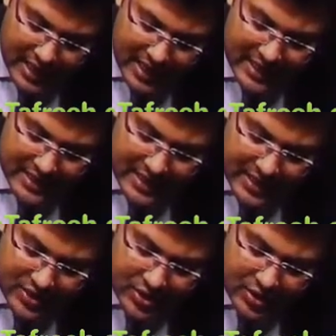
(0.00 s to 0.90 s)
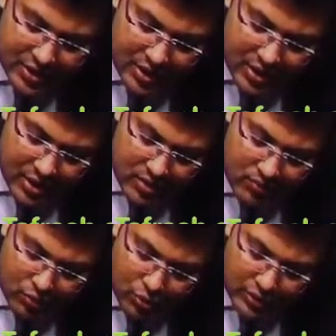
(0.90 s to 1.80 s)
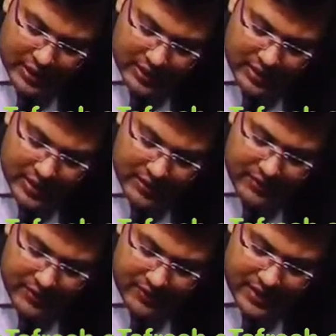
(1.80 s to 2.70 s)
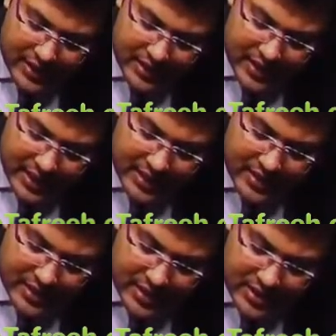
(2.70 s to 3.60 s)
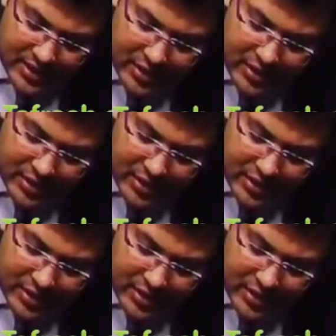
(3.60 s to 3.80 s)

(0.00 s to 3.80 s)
LDH more than 350 international